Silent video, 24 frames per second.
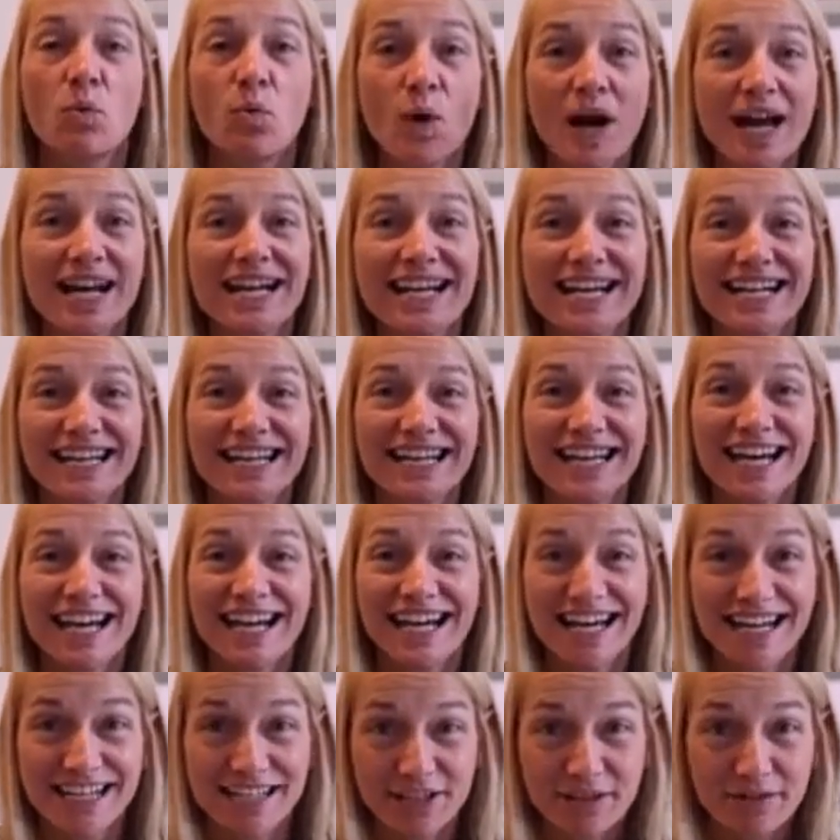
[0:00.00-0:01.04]
what
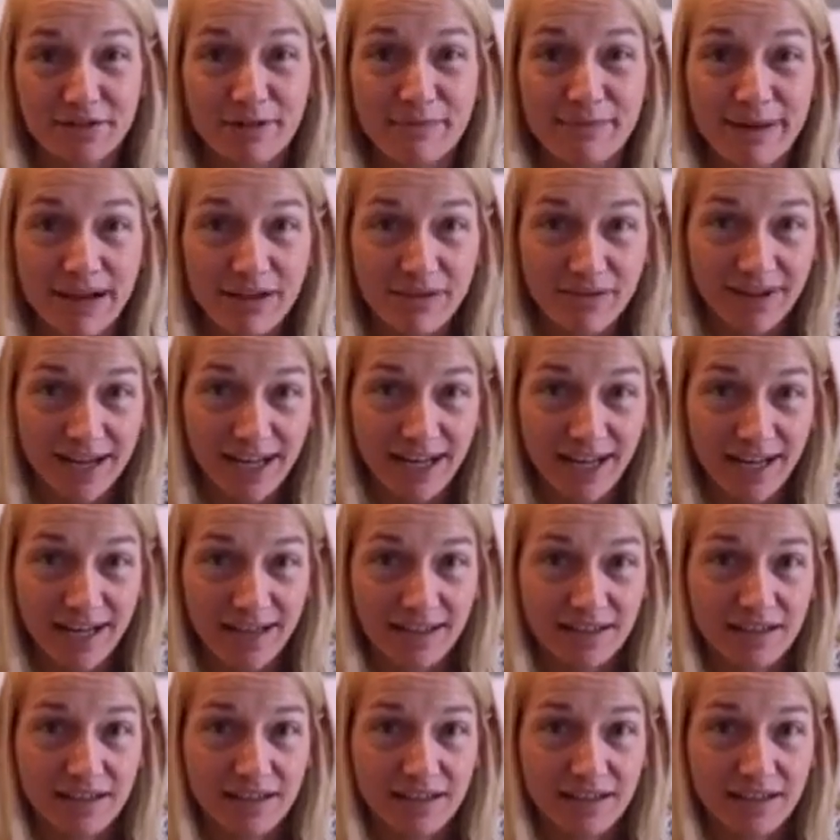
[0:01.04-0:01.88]
can I do about it?